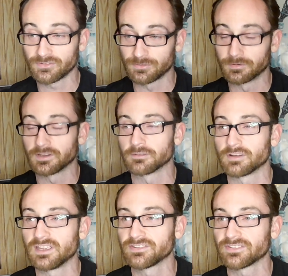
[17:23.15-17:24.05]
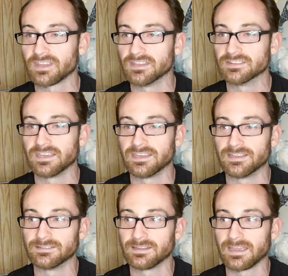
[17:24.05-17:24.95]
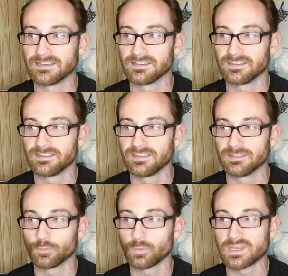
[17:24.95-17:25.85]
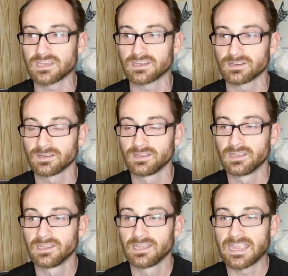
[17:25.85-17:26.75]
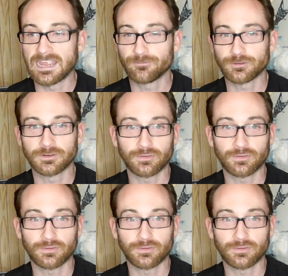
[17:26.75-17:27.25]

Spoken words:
during the race, and then edit it in the week after.